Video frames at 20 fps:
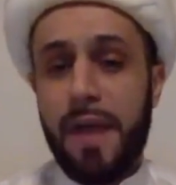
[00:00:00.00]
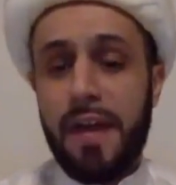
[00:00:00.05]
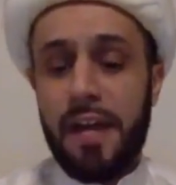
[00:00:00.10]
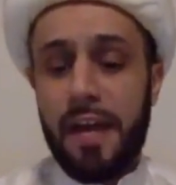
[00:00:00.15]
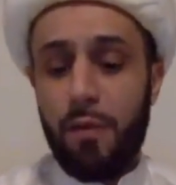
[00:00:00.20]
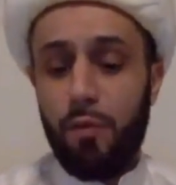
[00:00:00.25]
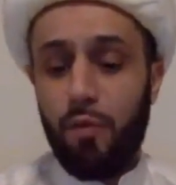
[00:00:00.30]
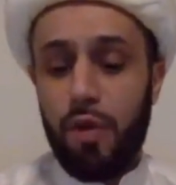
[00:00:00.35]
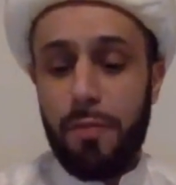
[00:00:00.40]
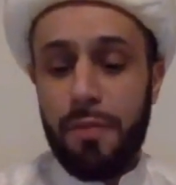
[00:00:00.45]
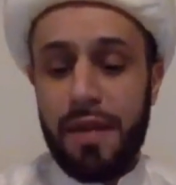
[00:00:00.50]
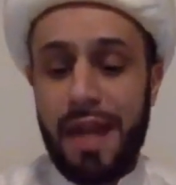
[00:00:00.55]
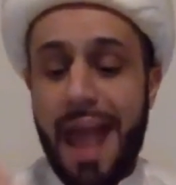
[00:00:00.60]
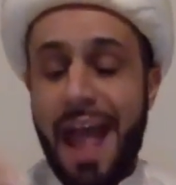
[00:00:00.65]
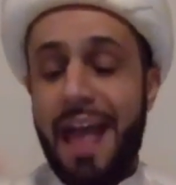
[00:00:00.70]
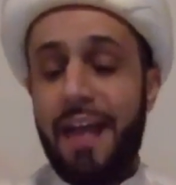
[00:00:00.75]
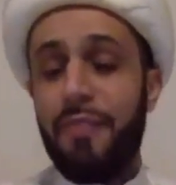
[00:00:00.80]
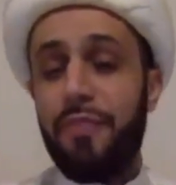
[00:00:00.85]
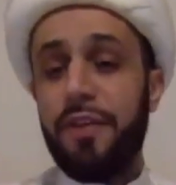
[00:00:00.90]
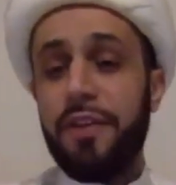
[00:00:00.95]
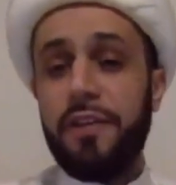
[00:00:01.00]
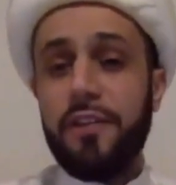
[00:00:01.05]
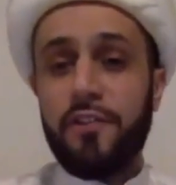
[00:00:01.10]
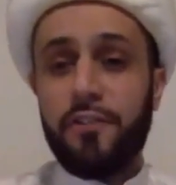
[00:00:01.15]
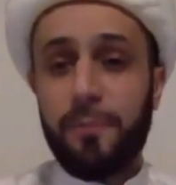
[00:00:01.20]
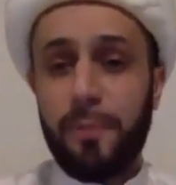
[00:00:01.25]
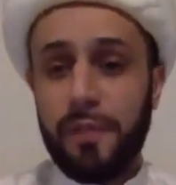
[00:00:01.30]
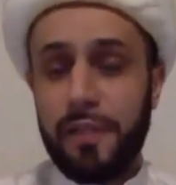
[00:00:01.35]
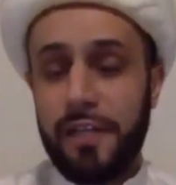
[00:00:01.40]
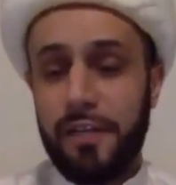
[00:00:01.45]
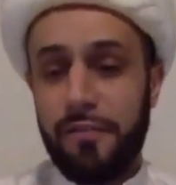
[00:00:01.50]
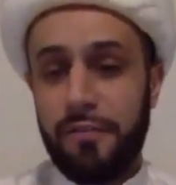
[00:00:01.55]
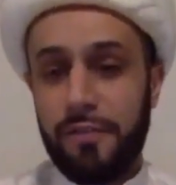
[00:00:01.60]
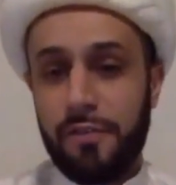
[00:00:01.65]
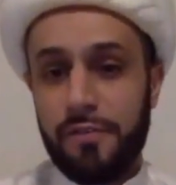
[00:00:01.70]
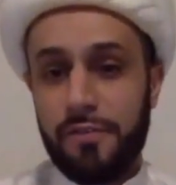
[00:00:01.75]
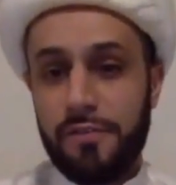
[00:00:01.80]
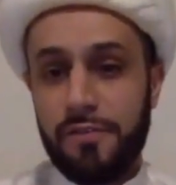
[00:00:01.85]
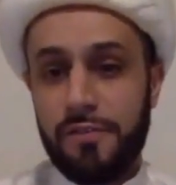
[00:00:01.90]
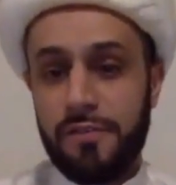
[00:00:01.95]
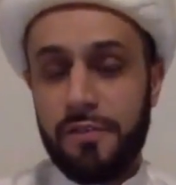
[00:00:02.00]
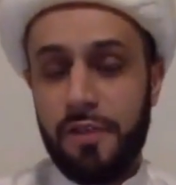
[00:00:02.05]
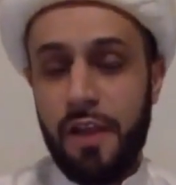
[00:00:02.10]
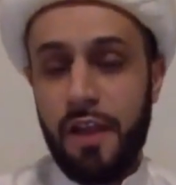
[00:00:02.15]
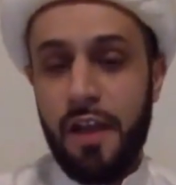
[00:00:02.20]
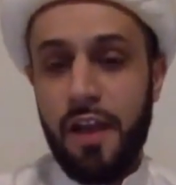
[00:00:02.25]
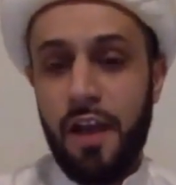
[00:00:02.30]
men and women, and the disbelievers.